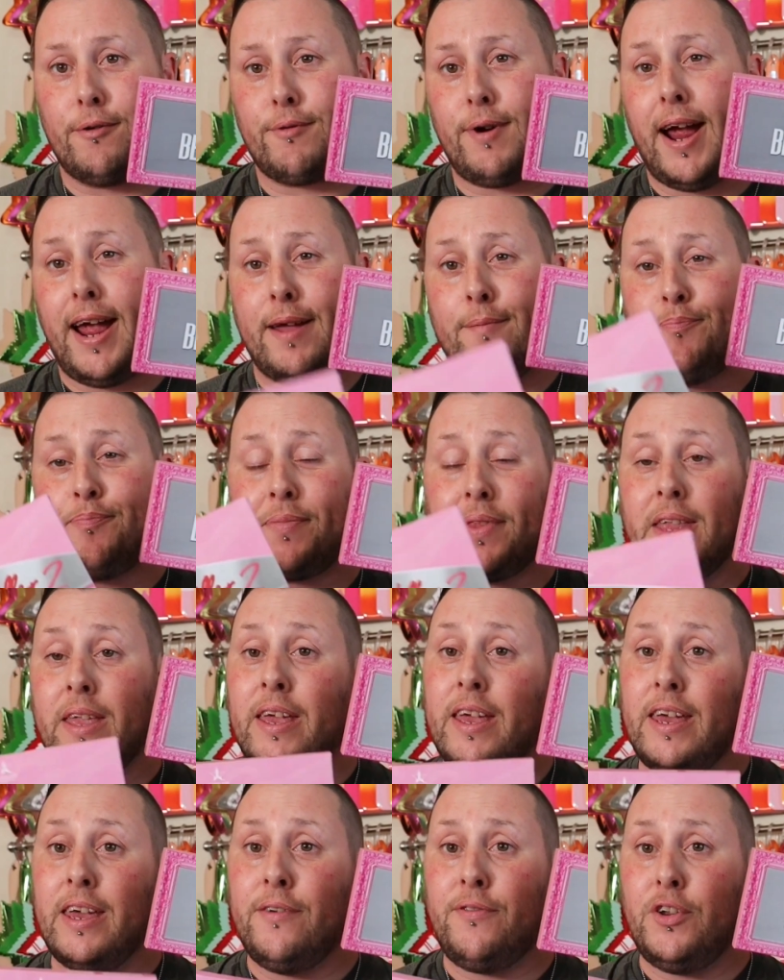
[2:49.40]
Alright,
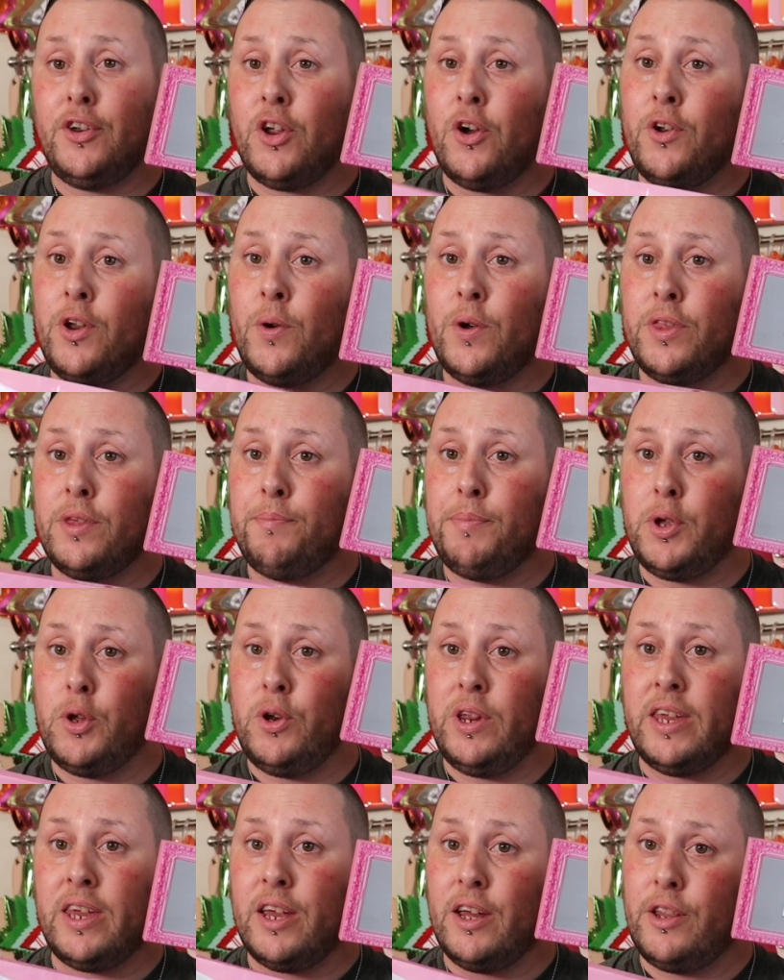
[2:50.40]
if you don't know what the
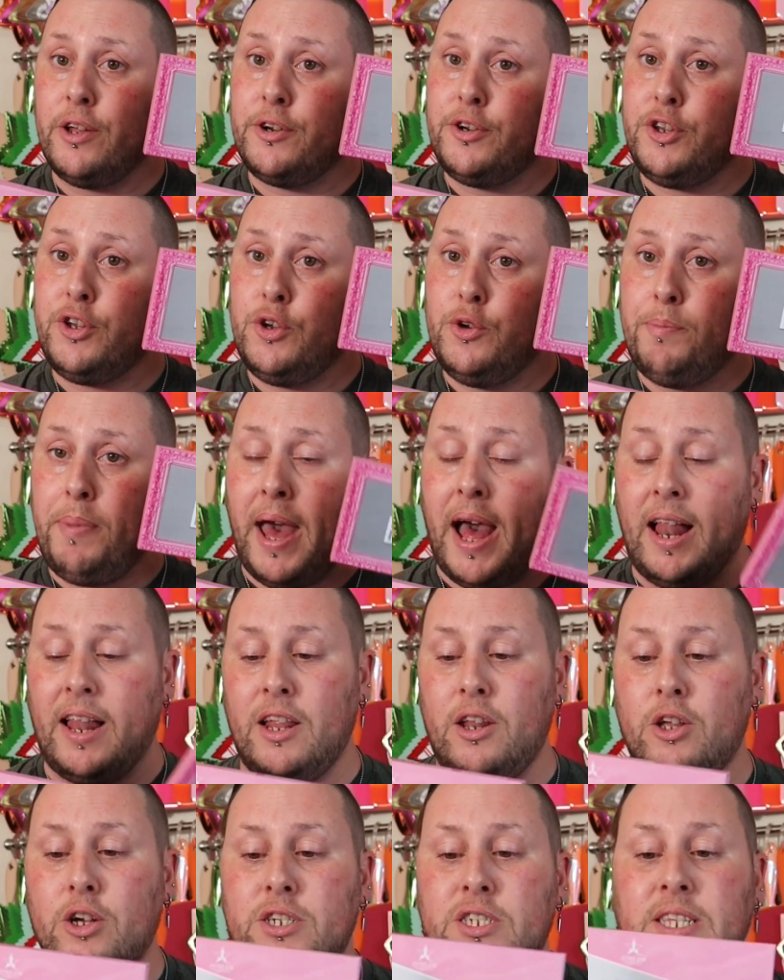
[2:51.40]
Beauty Killer 2
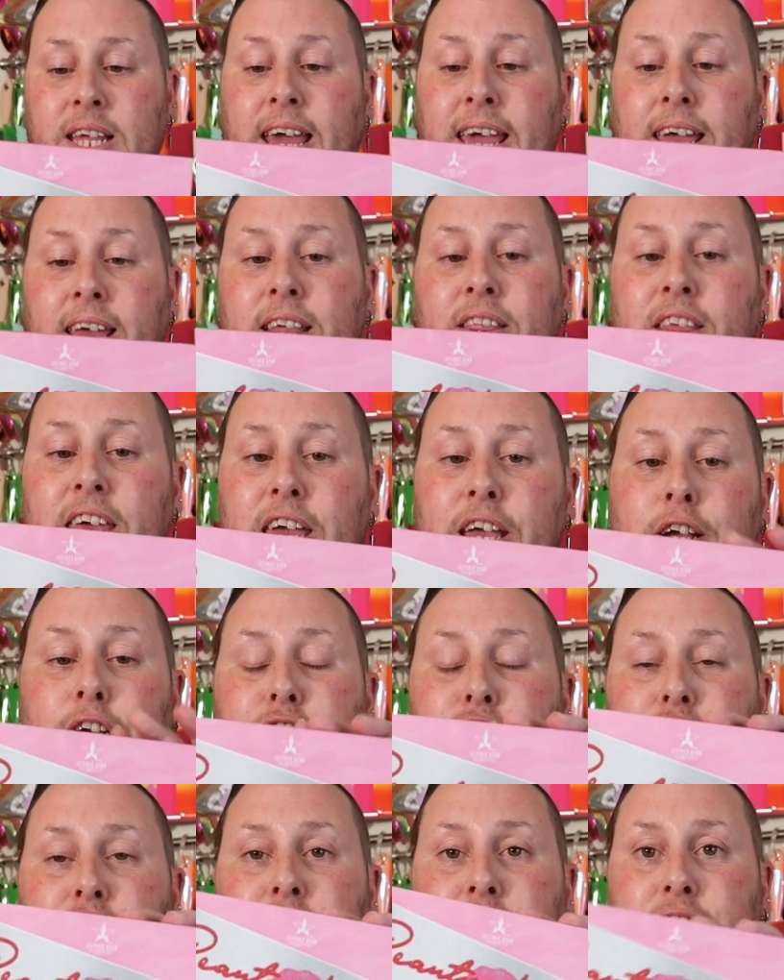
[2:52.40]
palette looks like, here
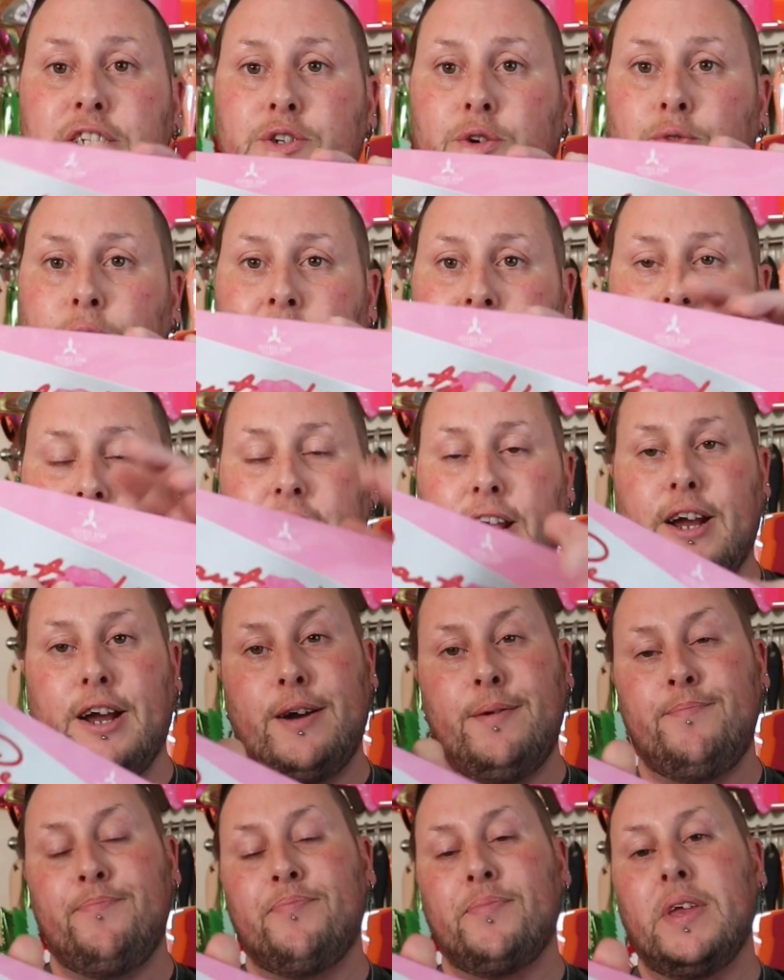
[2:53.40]
she is right
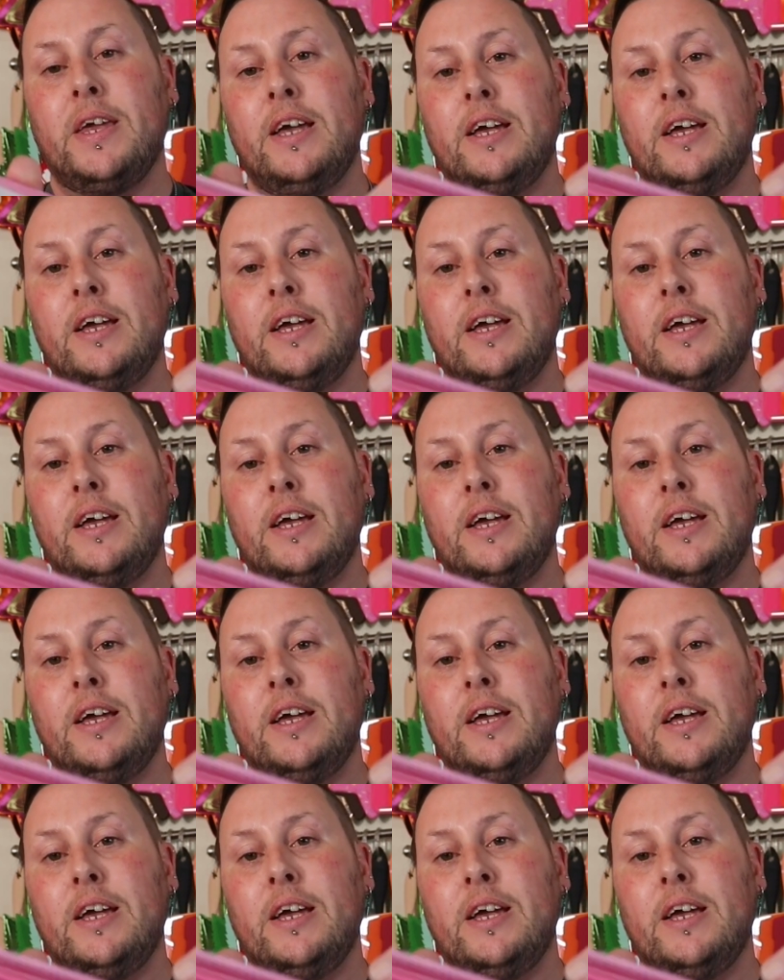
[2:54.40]
here.